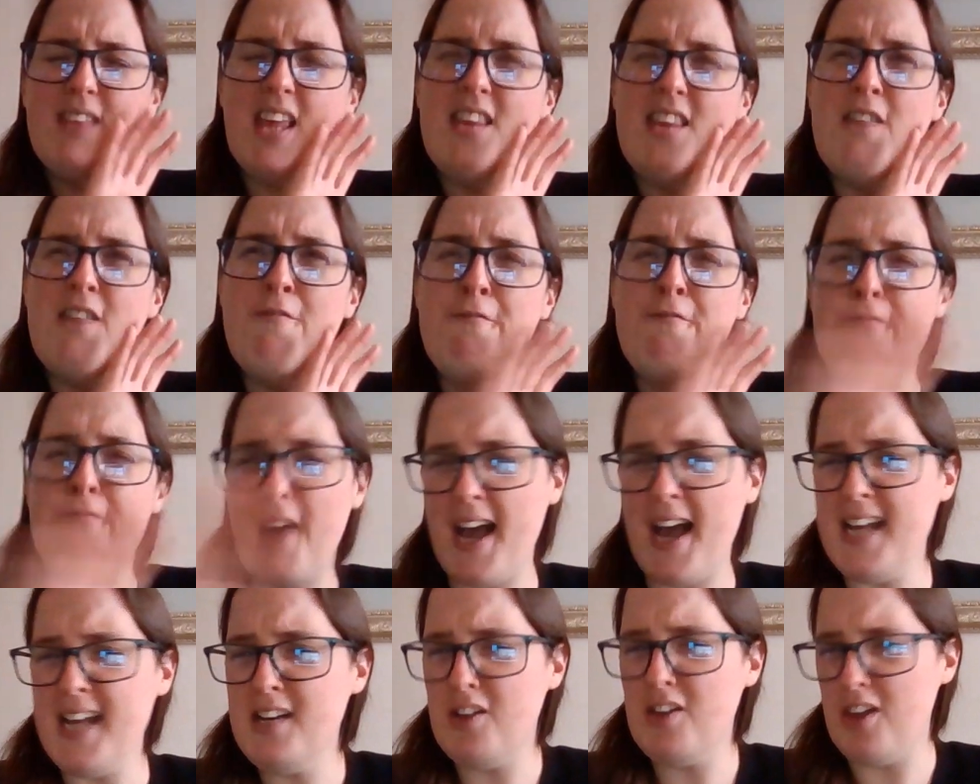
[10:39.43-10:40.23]
the
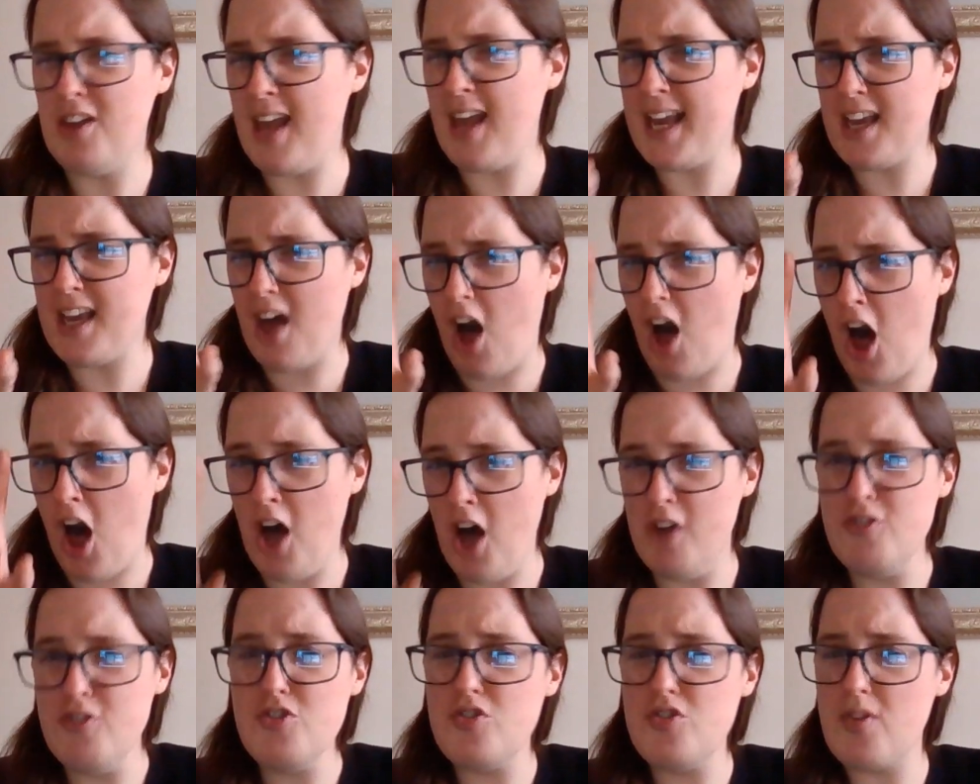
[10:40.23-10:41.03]
final like
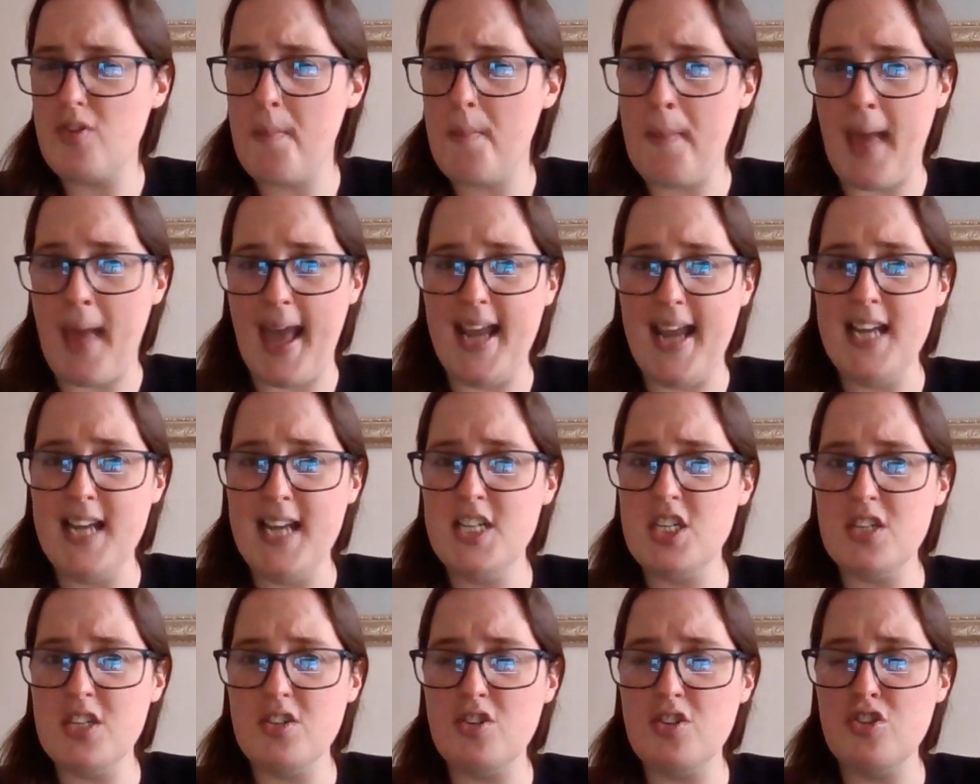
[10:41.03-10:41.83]
100
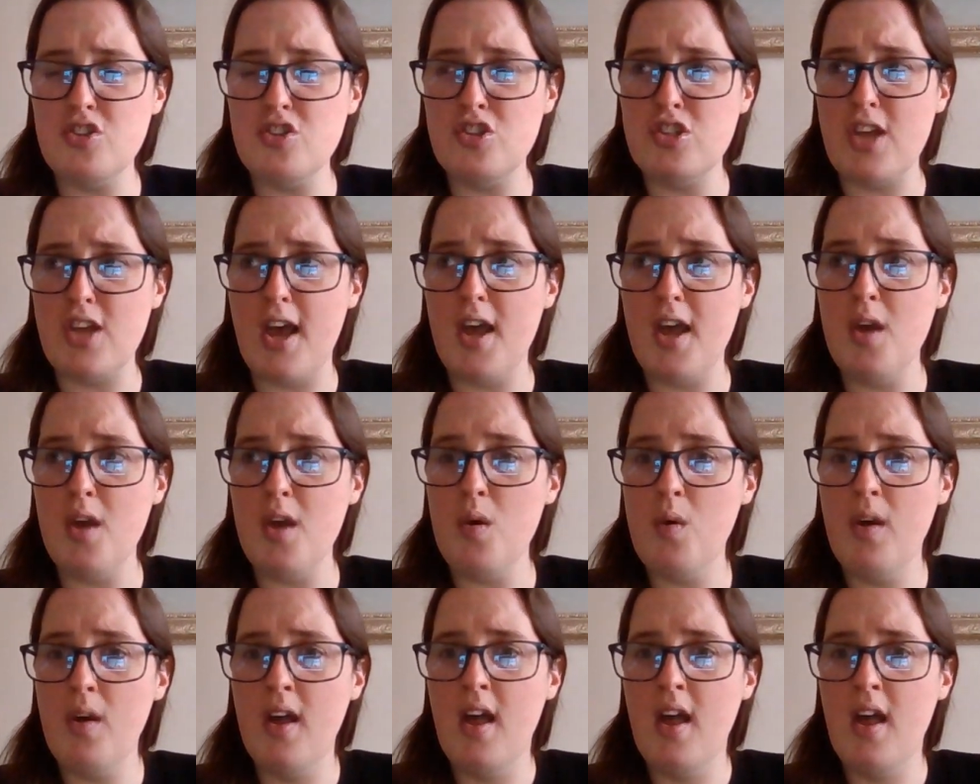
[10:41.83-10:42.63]
pages or
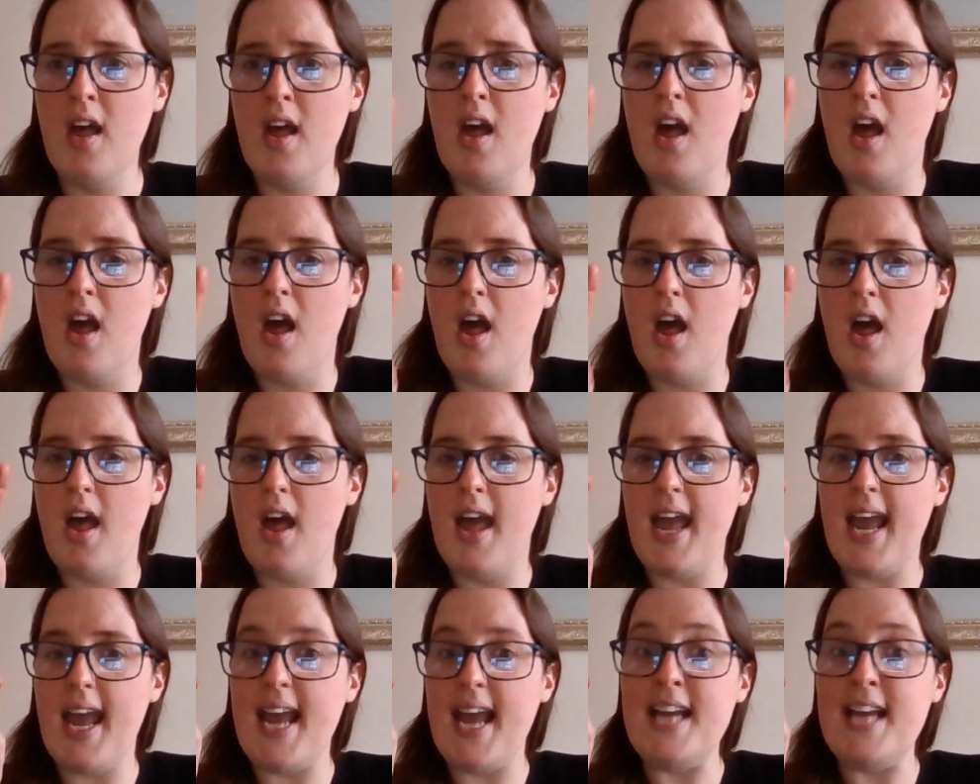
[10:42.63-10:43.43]
so
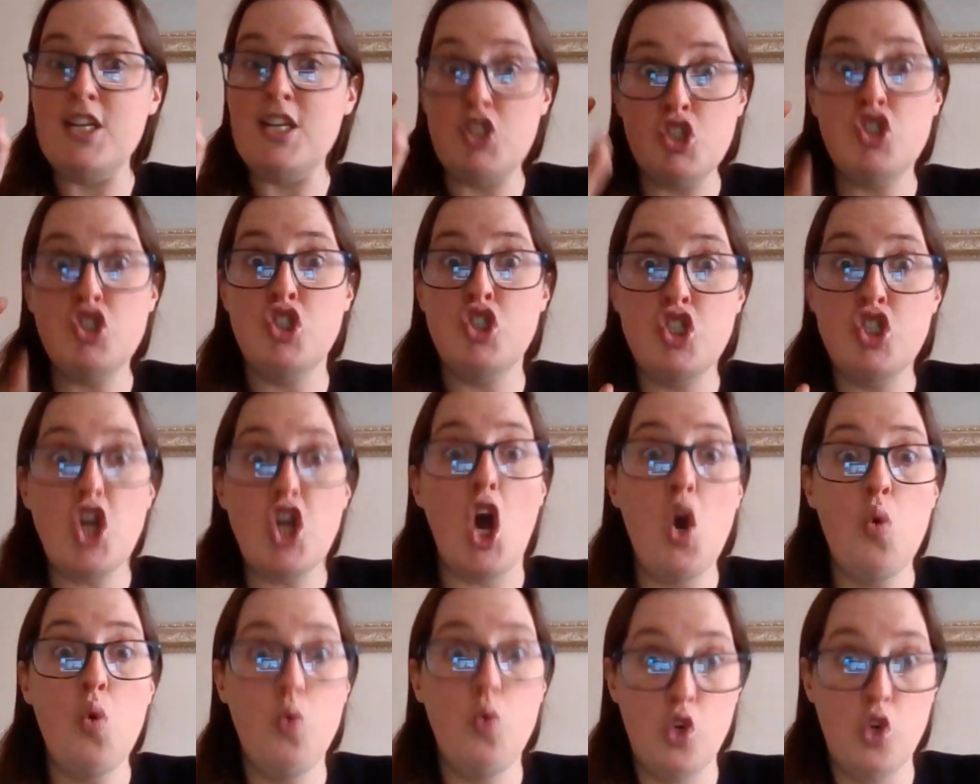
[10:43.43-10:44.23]
is
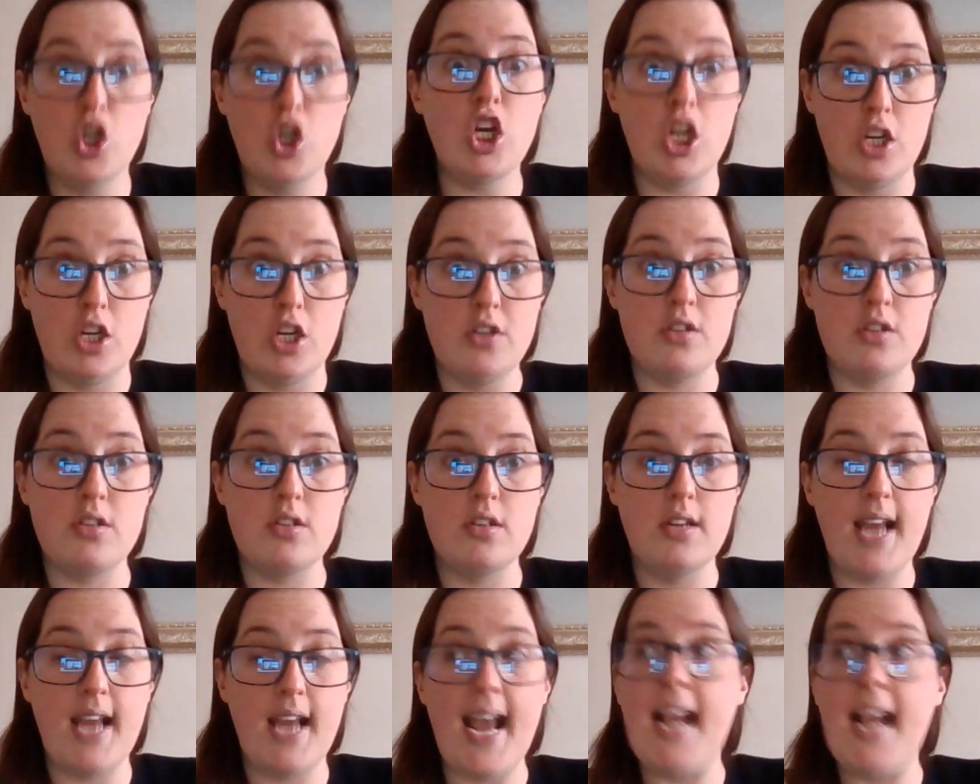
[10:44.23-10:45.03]
so good.
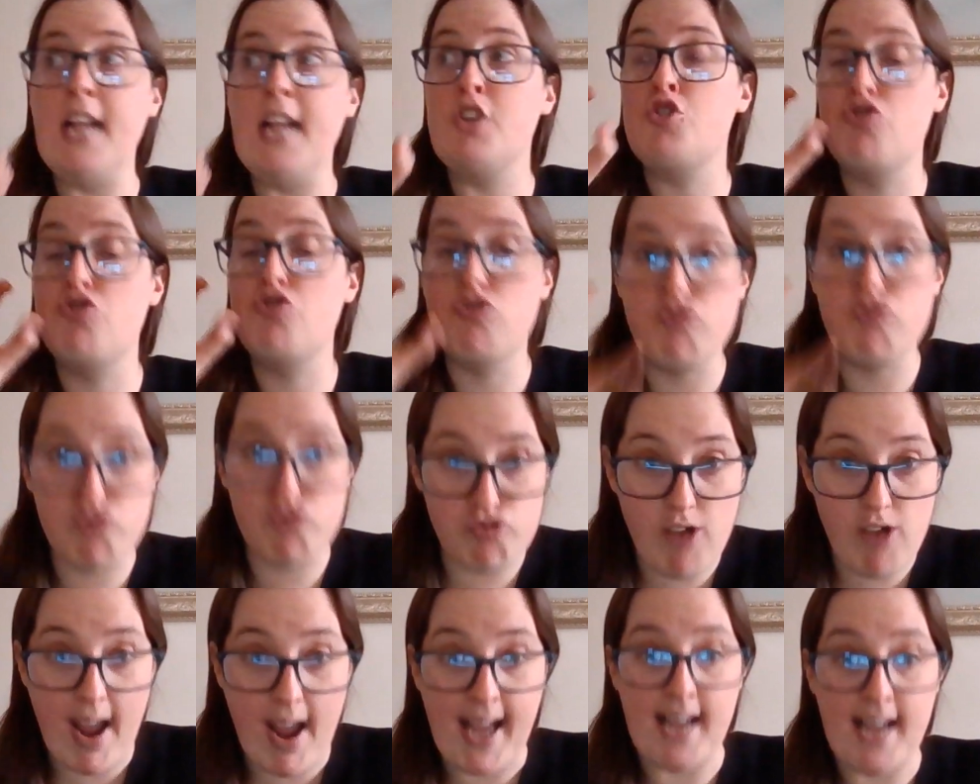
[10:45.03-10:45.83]
It's
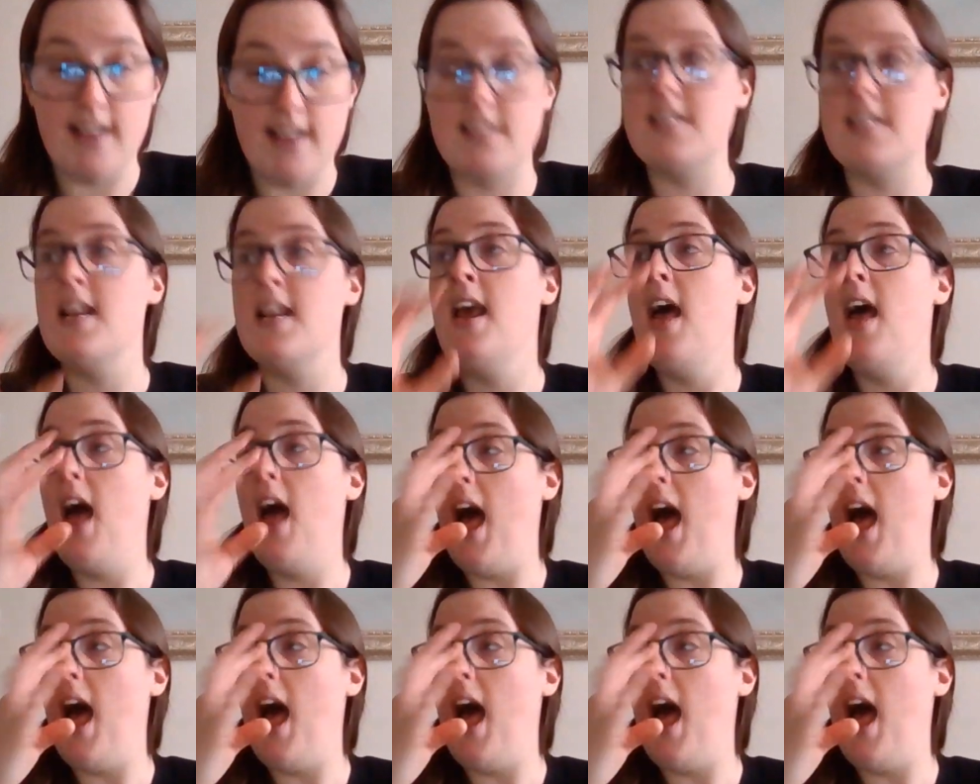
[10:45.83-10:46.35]
great.